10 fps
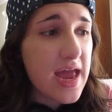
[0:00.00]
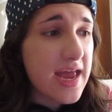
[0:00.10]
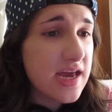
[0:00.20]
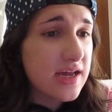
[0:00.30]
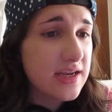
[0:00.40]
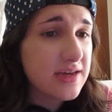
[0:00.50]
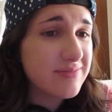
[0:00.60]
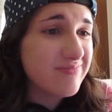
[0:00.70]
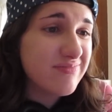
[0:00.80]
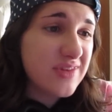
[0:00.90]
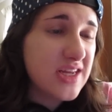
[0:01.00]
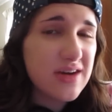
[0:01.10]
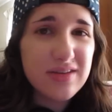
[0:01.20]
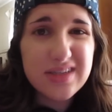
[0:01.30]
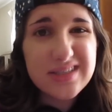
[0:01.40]
And, you
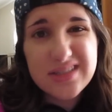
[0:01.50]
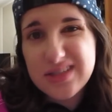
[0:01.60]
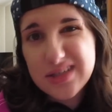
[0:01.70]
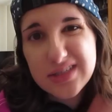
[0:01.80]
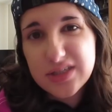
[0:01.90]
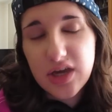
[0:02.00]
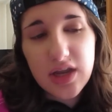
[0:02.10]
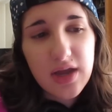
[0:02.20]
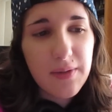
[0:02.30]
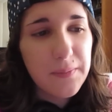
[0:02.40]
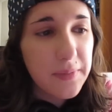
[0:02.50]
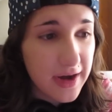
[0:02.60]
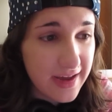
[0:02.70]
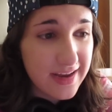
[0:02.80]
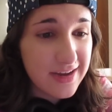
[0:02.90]
know, this is this is good.
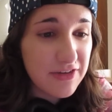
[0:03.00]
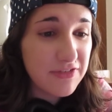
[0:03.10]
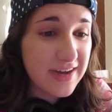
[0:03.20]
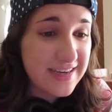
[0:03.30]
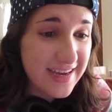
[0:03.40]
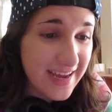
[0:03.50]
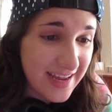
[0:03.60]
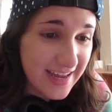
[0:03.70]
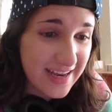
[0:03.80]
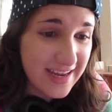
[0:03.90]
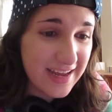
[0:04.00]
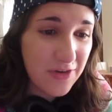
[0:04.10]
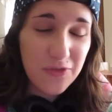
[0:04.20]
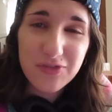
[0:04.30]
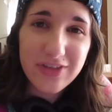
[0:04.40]
But if I did, and
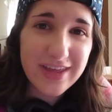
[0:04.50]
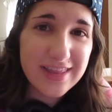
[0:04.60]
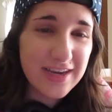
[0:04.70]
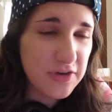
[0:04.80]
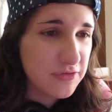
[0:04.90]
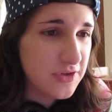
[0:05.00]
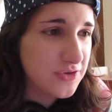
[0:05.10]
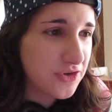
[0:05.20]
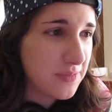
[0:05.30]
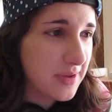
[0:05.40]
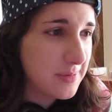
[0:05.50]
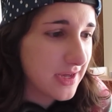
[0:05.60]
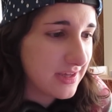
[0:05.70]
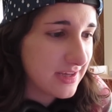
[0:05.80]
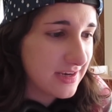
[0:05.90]
hopefully in the near future, maybe
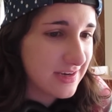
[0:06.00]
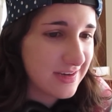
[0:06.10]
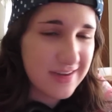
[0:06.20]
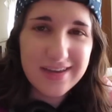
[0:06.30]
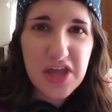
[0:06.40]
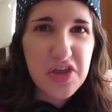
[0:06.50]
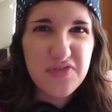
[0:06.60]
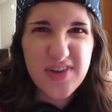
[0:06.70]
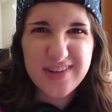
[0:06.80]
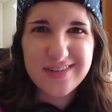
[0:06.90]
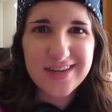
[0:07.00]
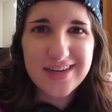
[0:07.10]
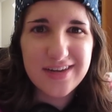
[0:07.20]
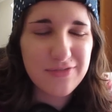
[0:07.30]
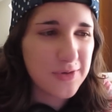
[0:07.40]
I can invest in a
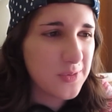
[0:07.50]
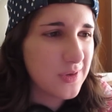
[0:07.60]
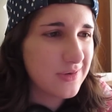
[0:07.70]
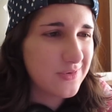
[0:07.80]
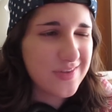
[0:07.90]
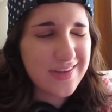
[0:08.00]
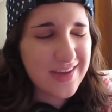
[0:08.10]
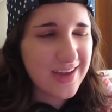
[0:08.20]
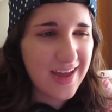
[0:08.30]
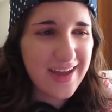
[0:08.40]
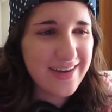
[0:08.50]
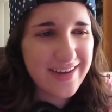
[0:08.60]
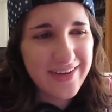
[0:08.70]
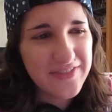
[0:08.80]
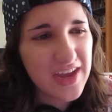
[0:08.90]
different one. We'll see. I don't
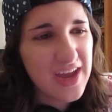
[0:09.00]
know.